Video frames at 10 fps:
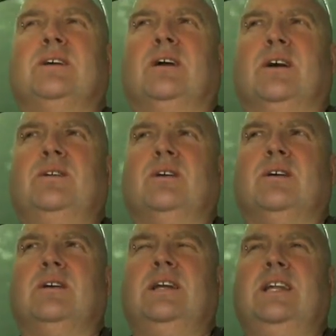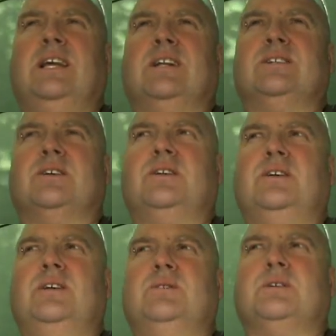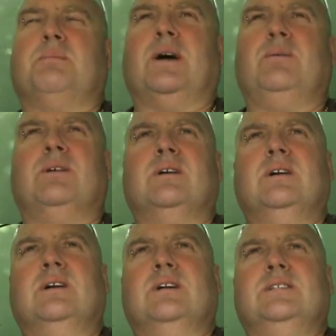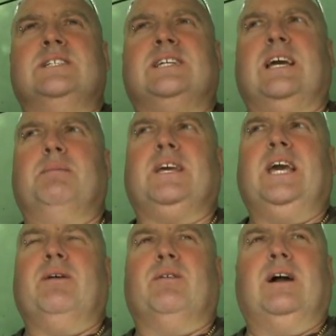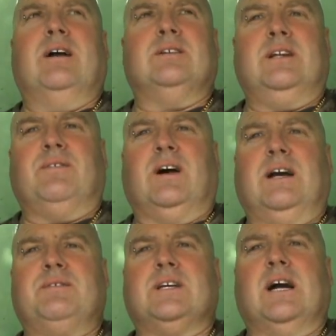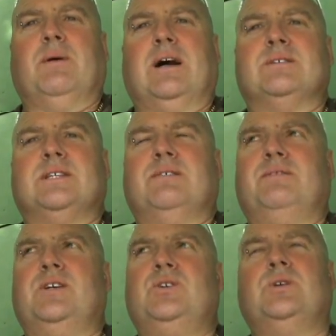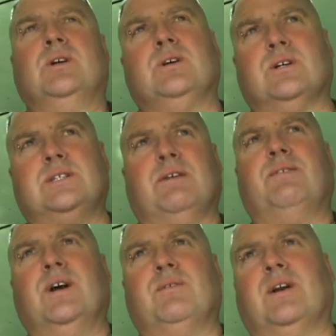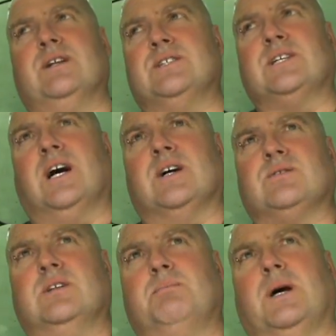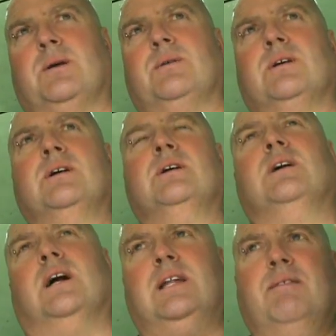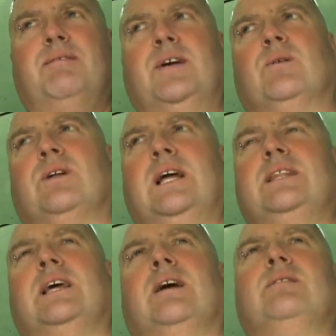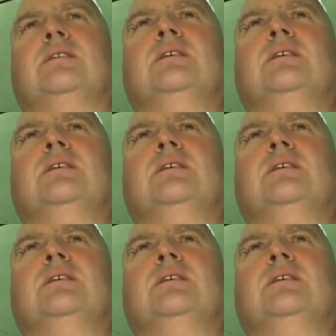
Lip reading: I in England I use the boat just to get my gear around, and if I have to go out to the fish because they're further out, just casting the boat and then feel the lead down.